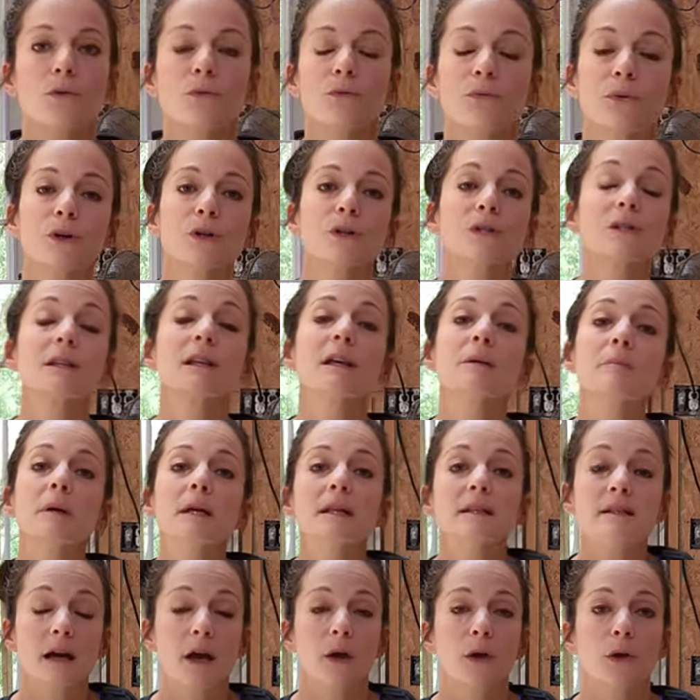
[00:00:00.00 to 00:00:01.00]
First, let
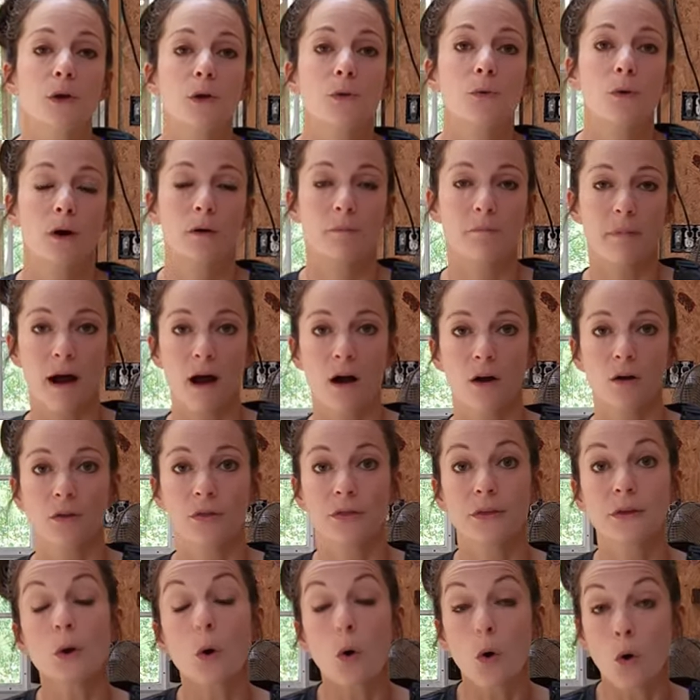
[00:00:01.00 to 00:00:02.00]
me tell you
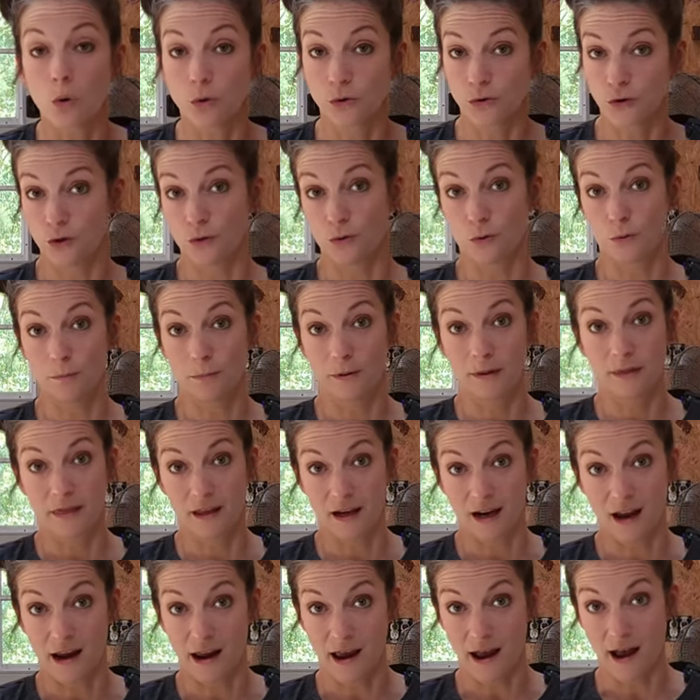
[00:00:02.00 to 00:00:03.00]
about the old coop
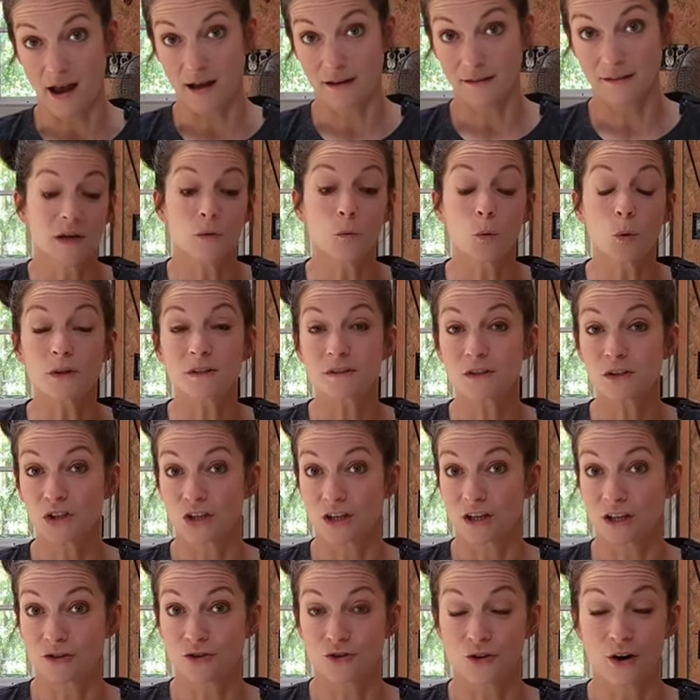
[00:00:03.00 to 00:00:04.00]
that I had. It was a
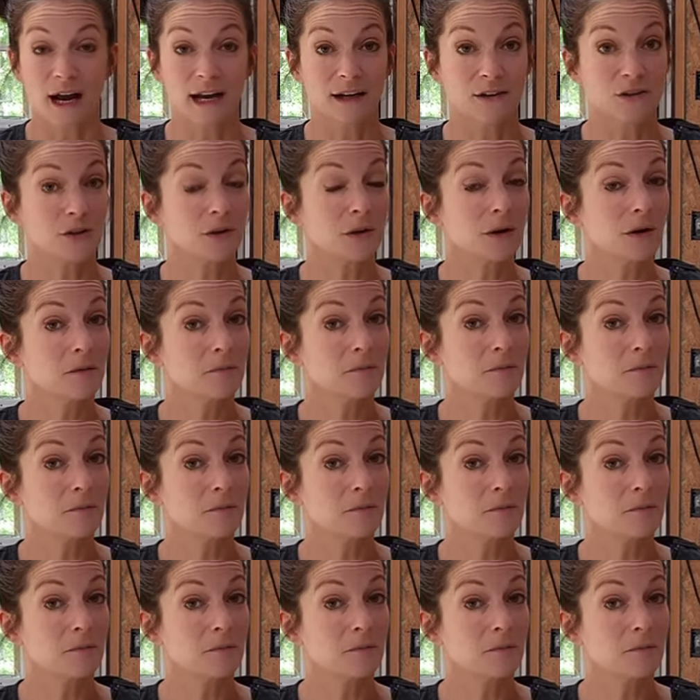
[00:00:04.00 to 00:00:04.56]
chicken tractor